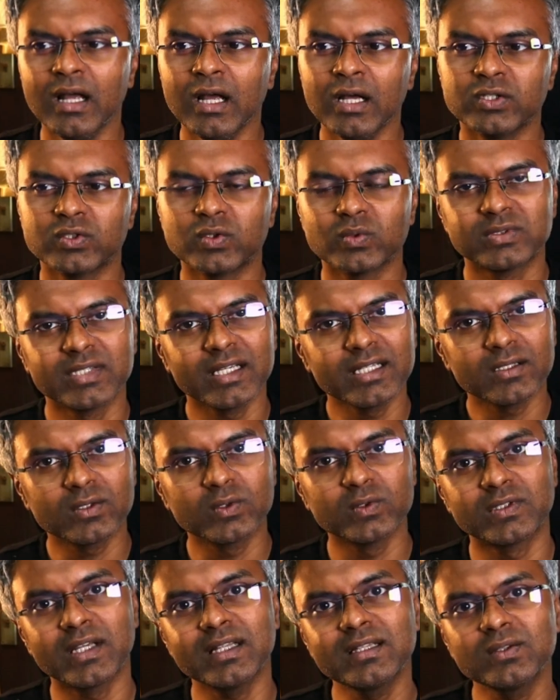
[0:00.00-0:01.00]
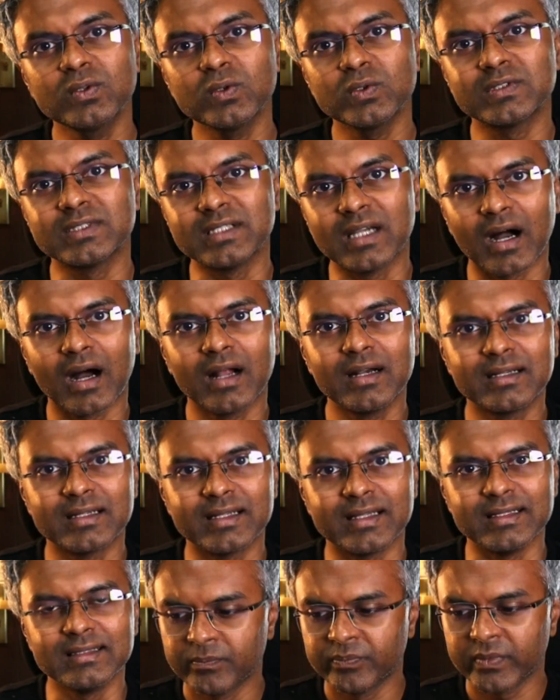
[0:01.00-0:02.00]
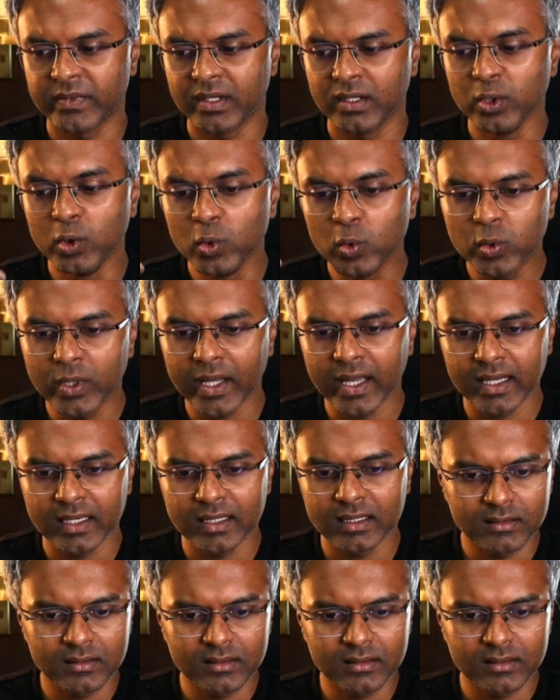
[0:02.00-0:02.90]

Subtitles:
So to set those guardrails, you can